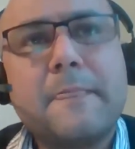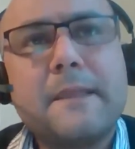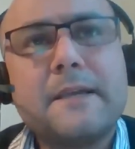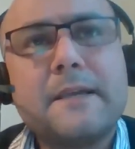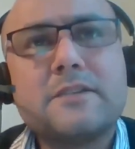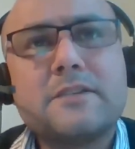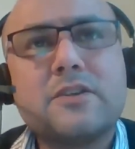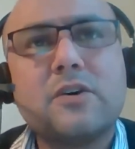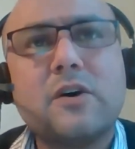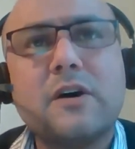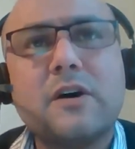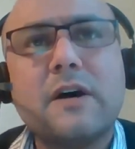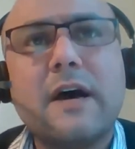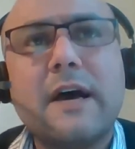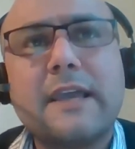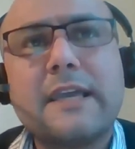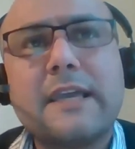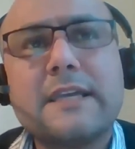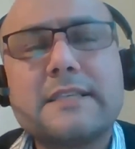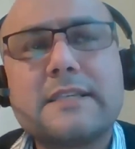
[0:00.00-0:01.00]
so
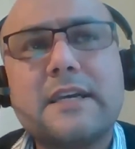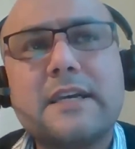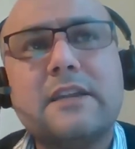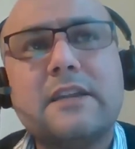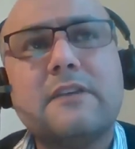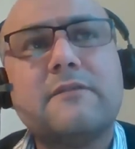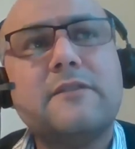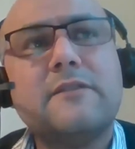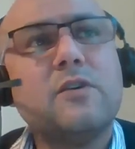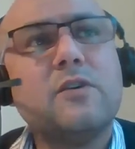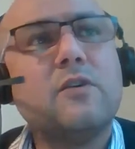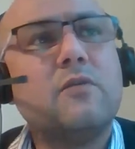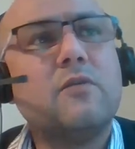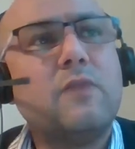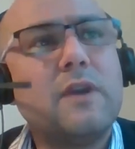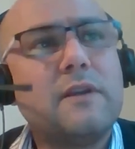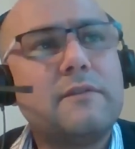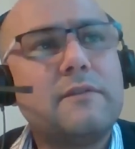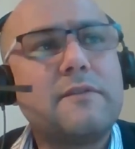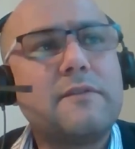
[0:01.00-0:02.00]
I guess kind of
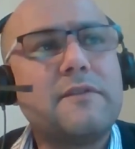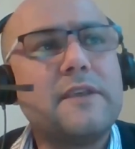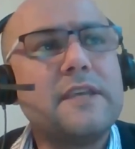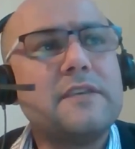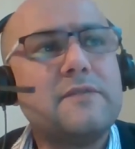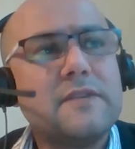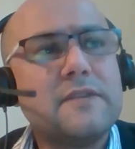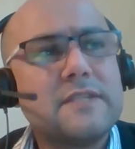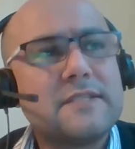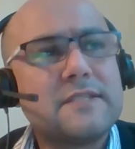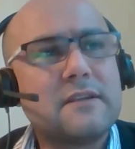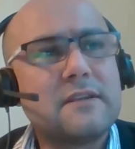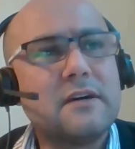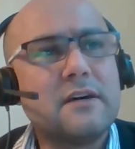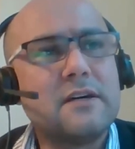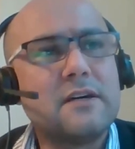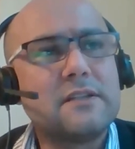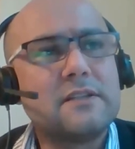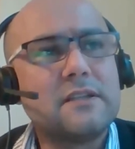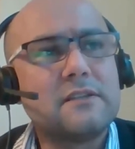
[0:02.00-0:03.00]
one of the things we
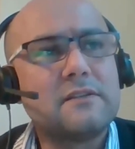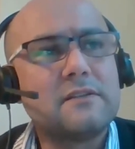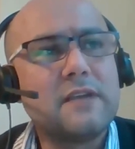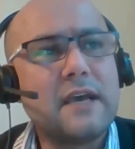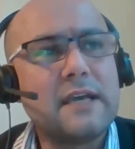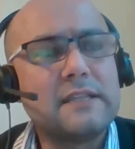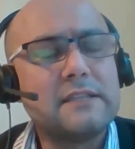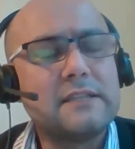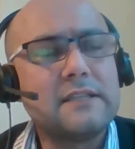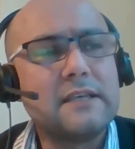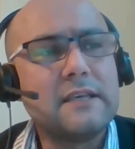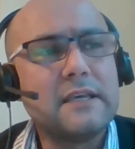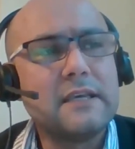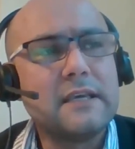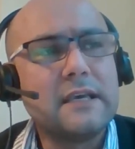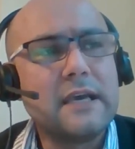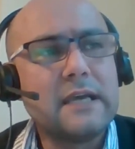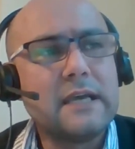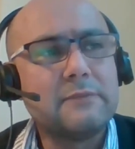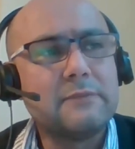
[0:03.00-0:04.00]
started at
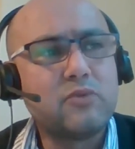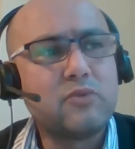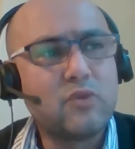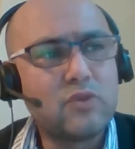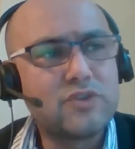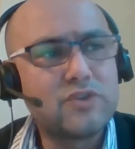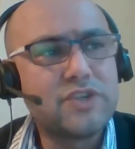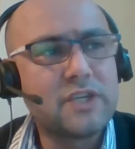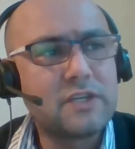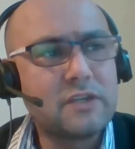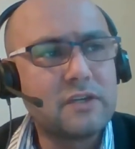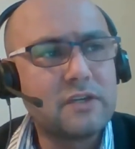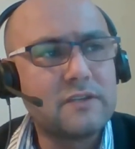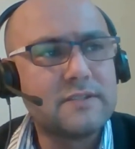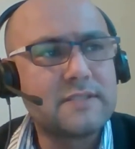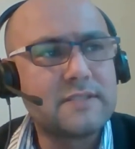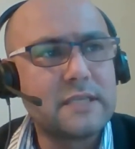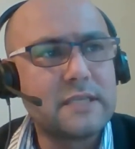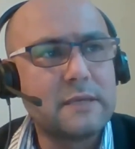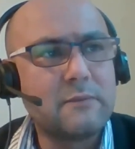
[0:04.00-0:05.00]
the project
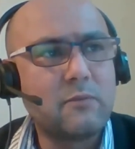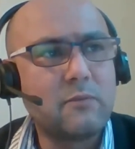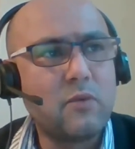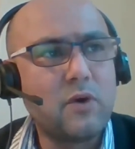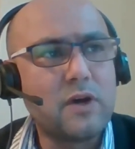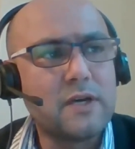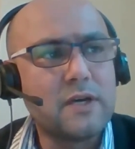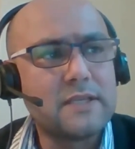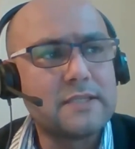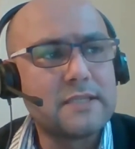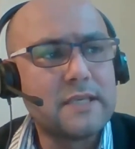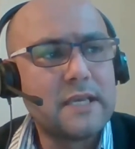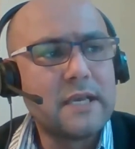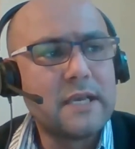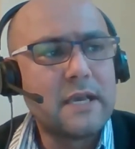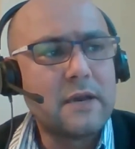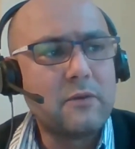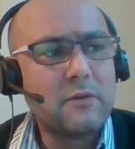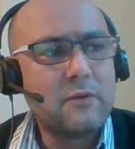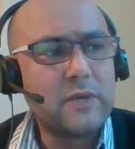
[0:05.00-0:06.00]
concept was
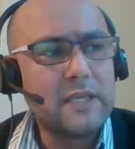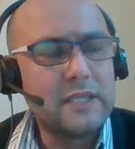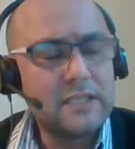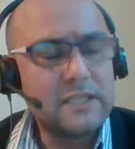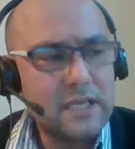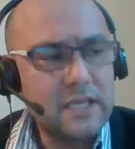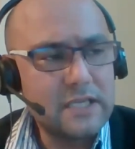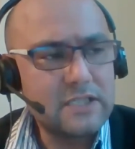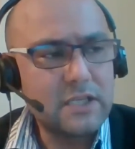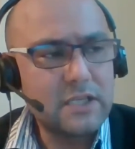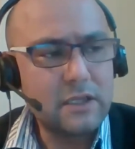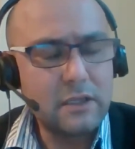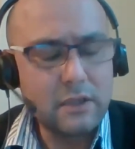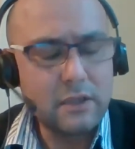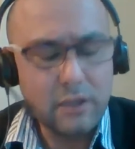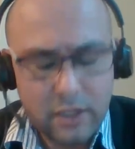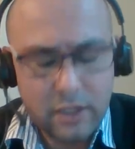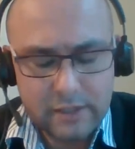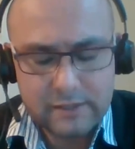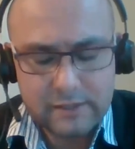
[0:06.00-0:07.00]
we engage a
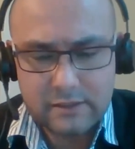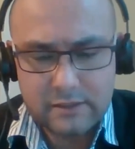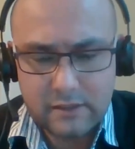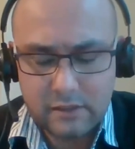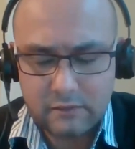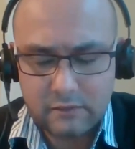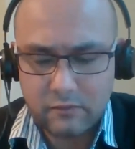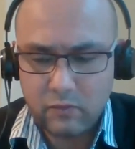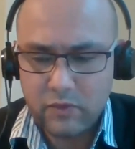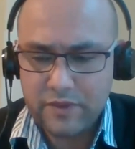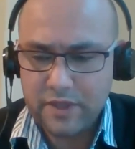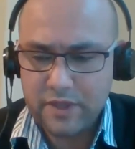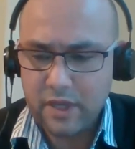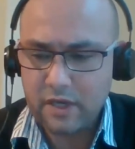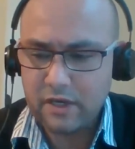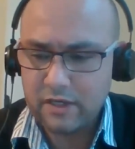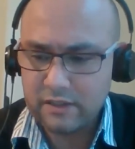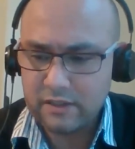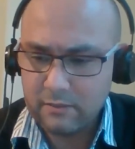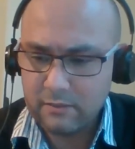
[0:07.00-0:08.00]
lot with
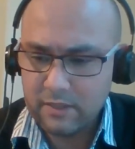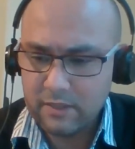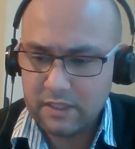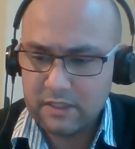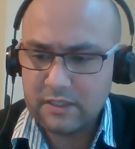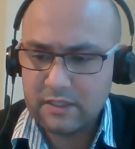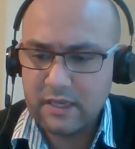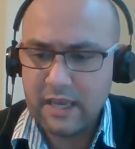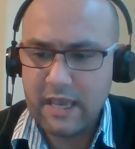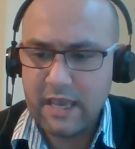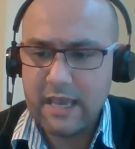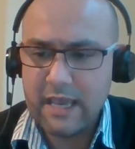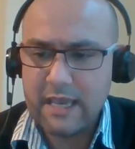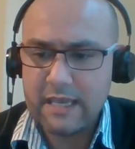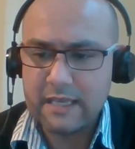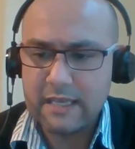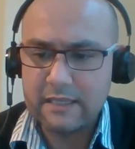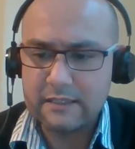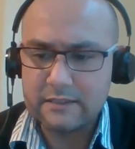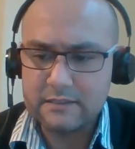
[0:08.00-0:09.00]
academic
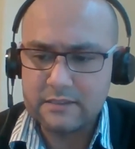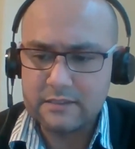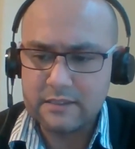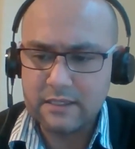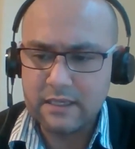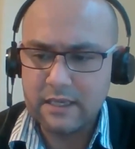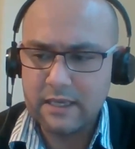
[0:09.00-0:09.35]
and